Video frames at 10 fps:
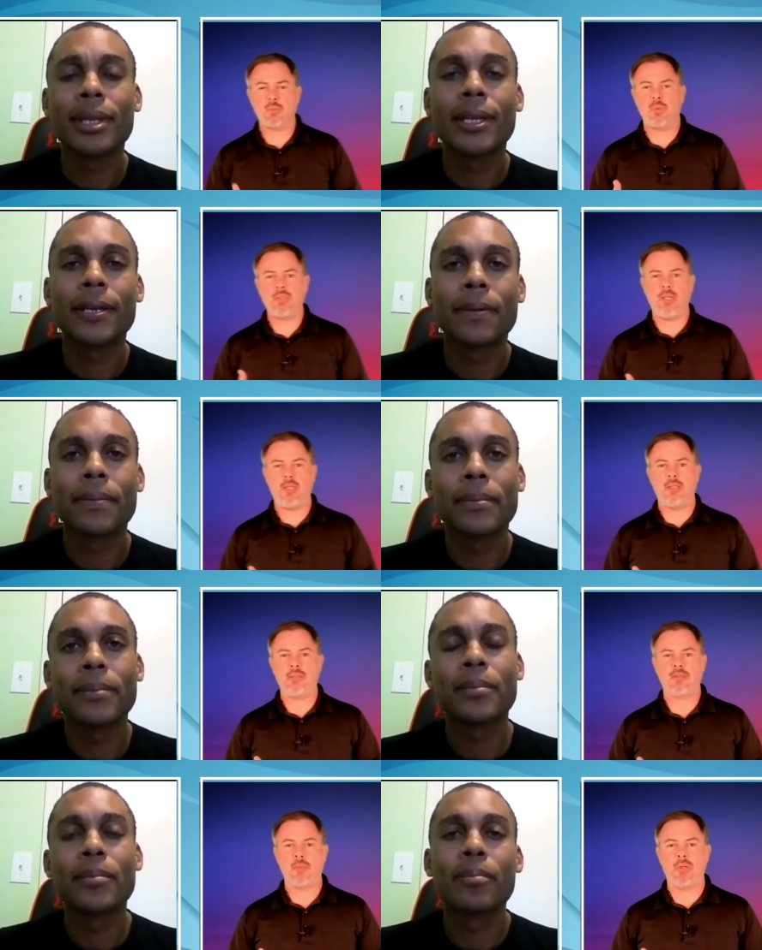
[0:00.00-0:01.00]
Speaker 1: what can
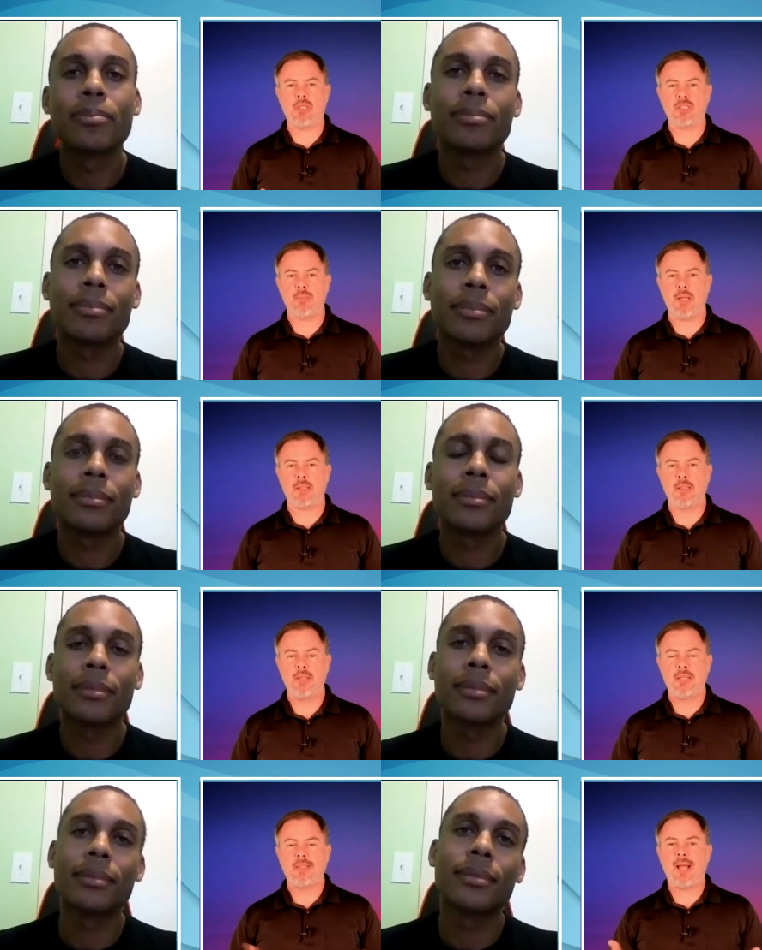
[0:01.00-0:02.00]
someone expect
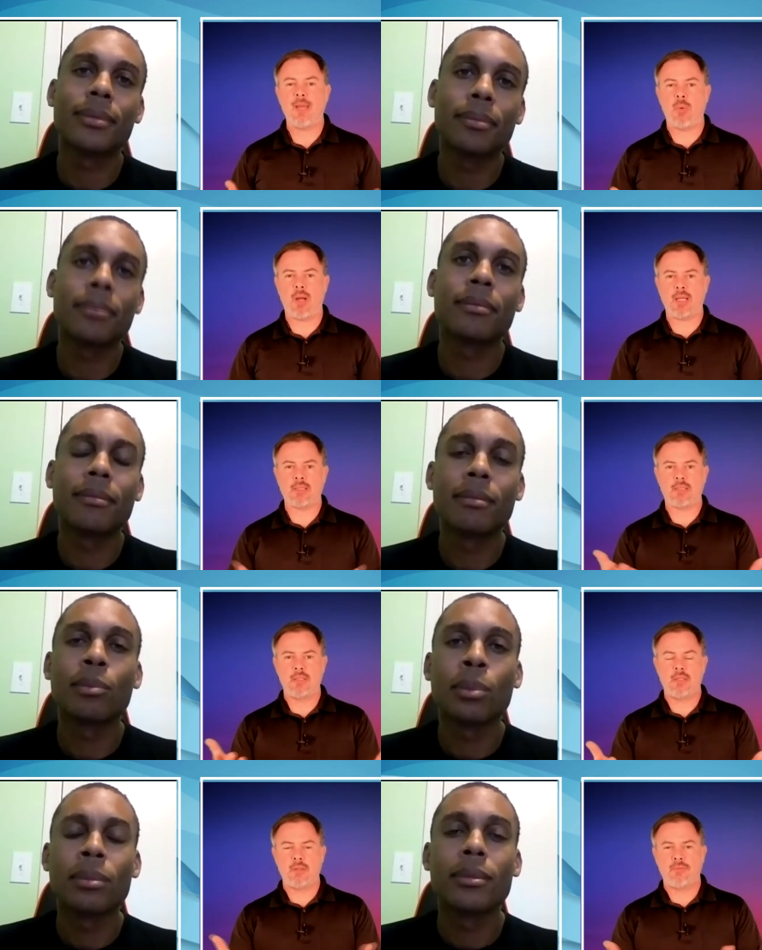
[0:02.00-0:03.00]
time-wise
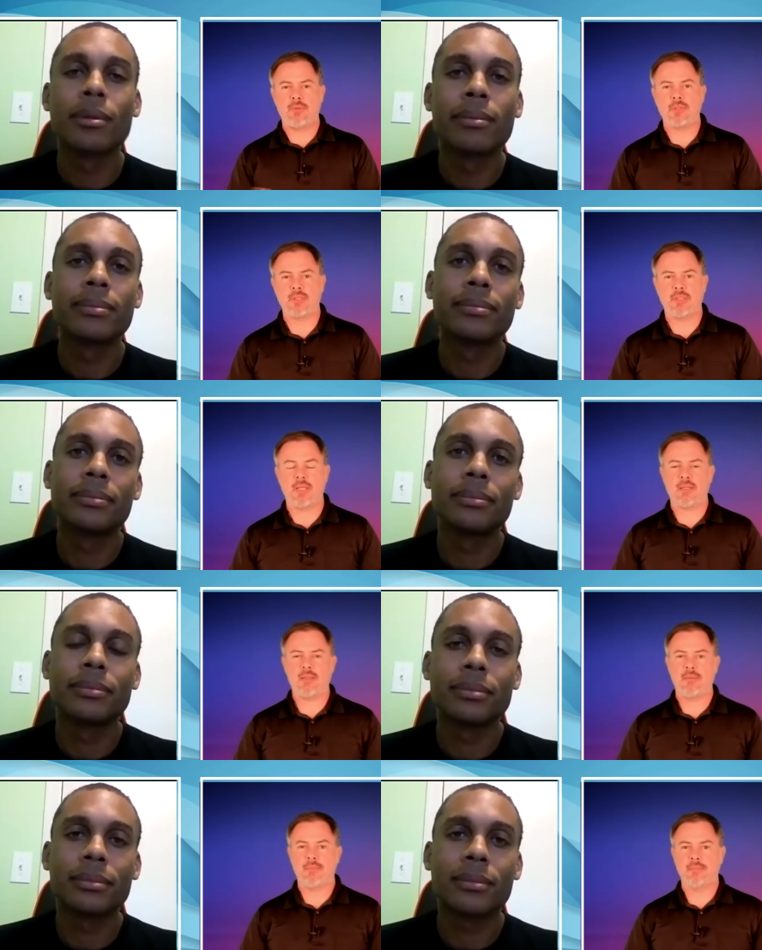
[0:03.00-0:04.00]
for this to take?
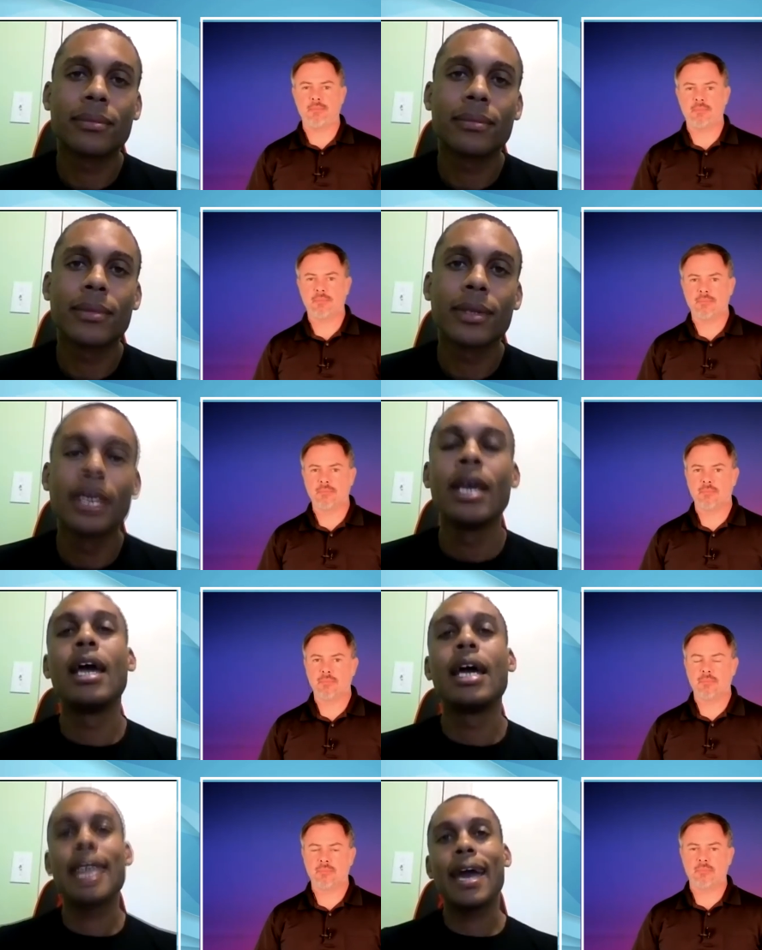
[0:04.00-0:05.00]

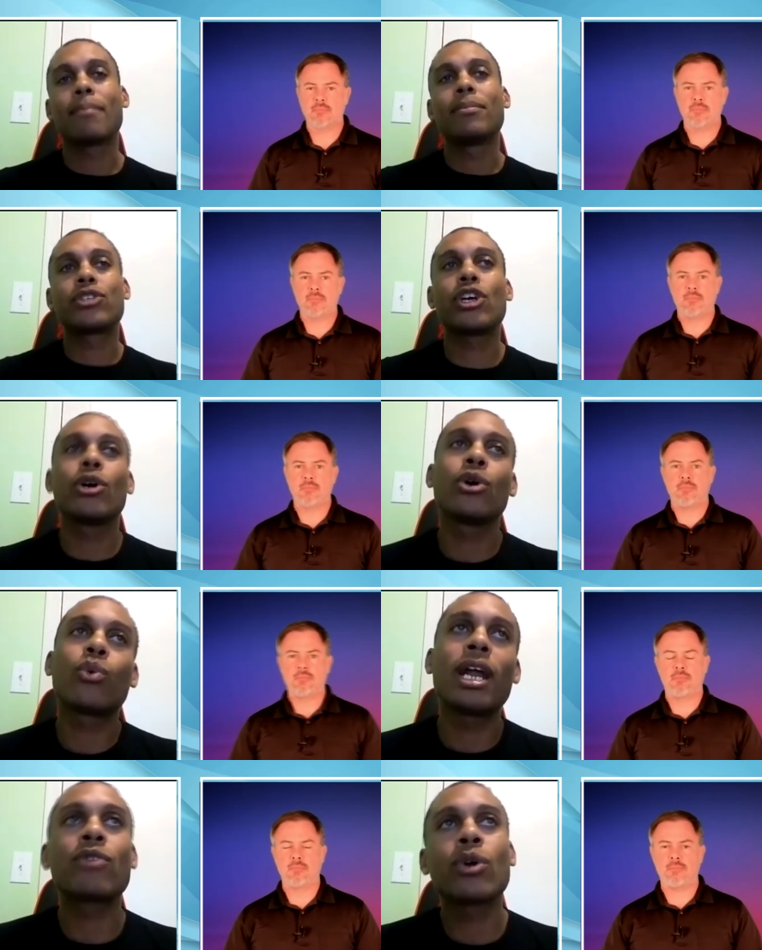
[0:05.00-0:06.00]
Speaker 2: Yeah, so
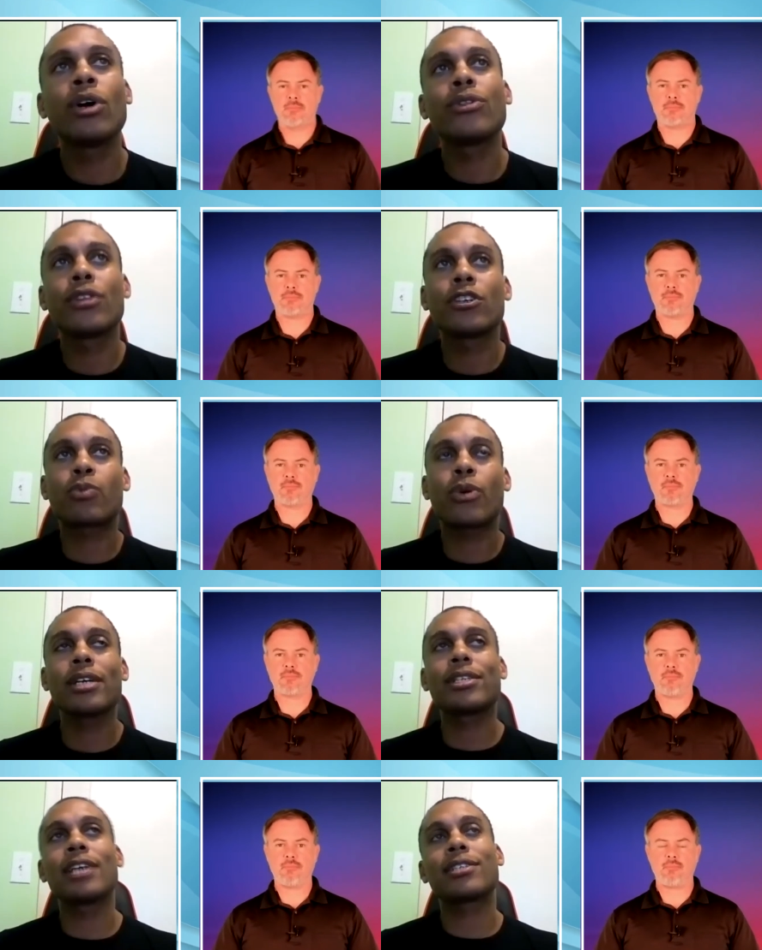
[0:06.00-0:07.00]
whenever going through this
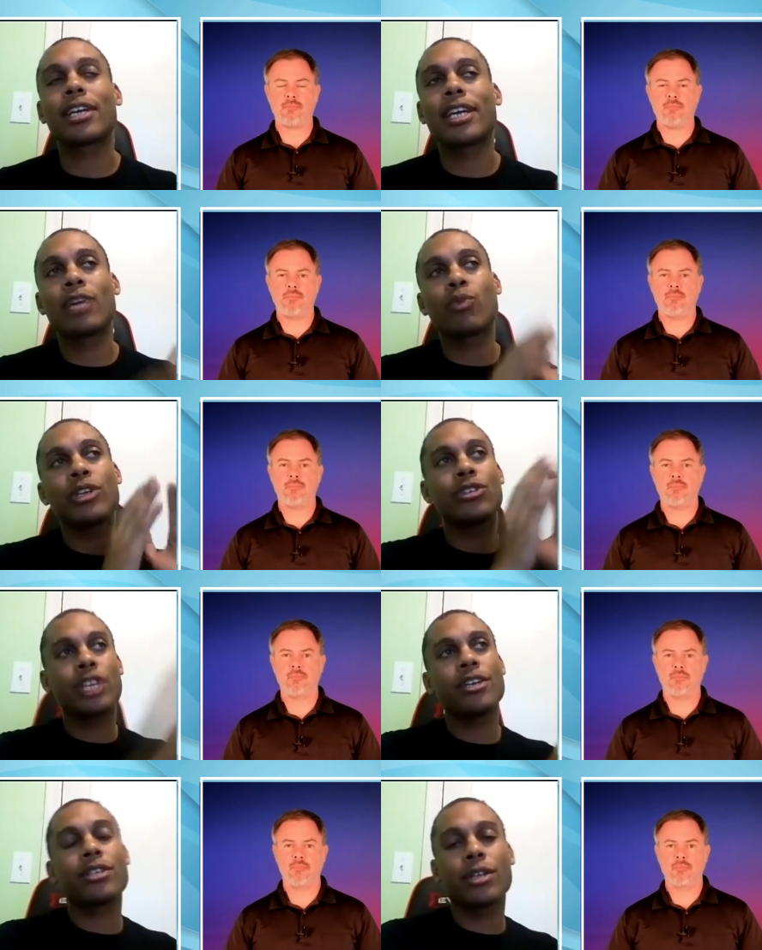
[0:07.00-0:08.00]
process, again, when you send
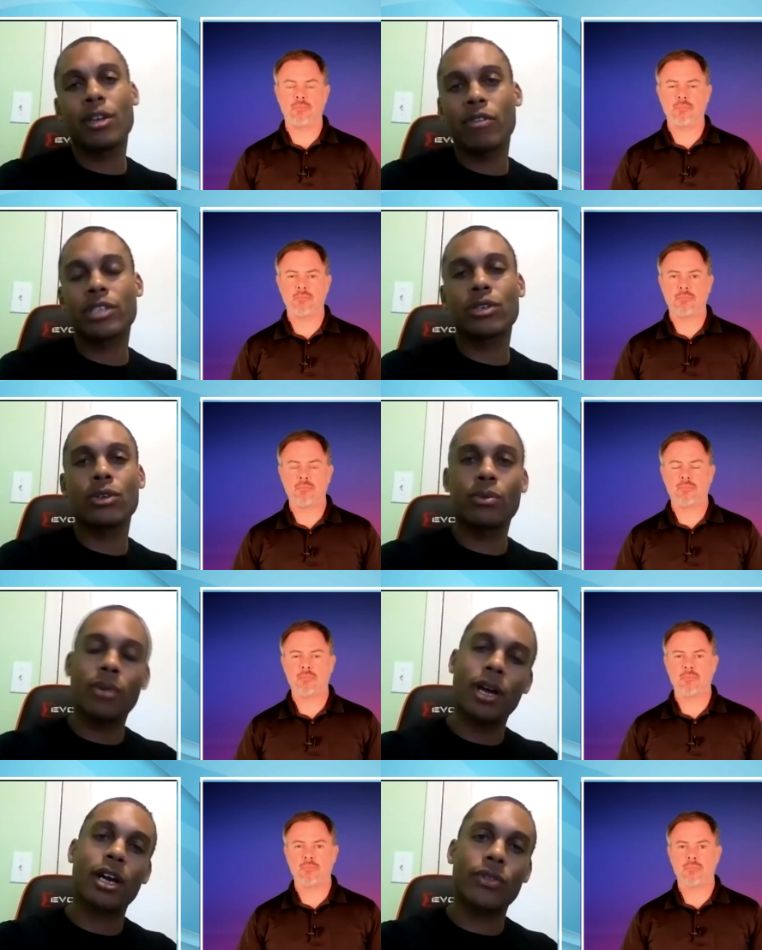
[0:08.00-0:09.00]
it to the original
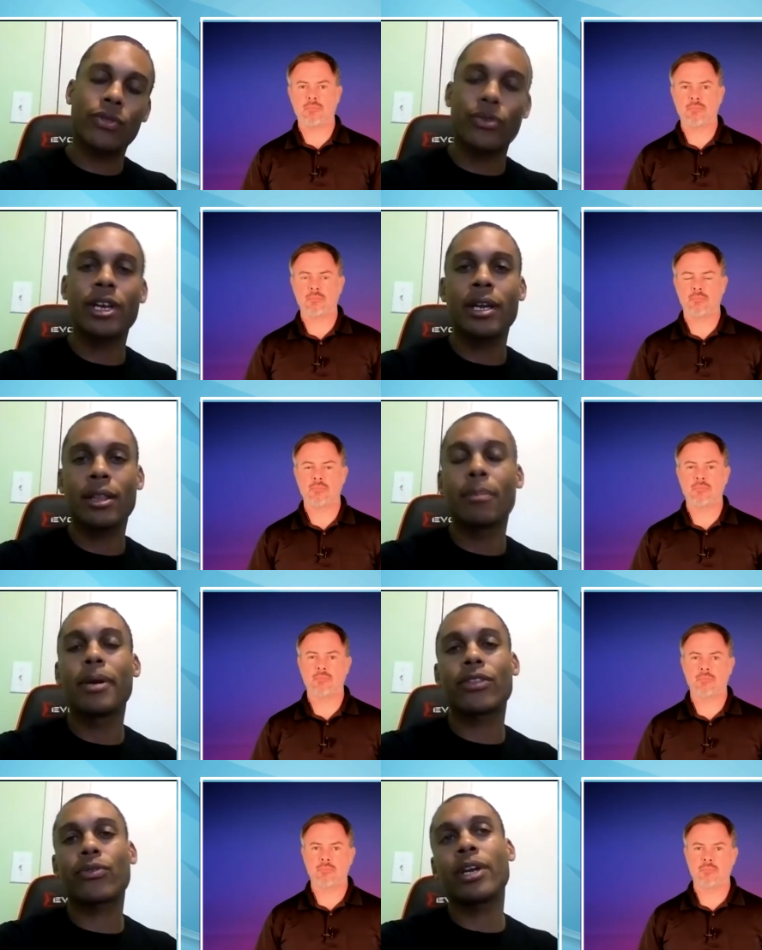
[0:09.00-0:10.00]
uh, three, the
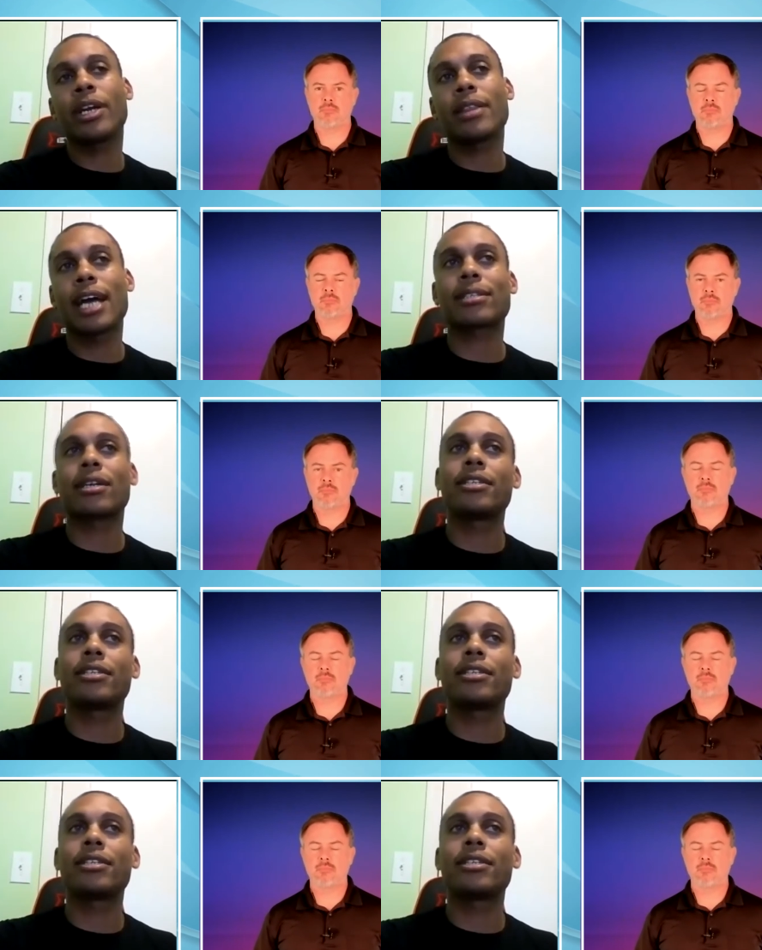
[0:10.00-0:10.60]
big three, that's going to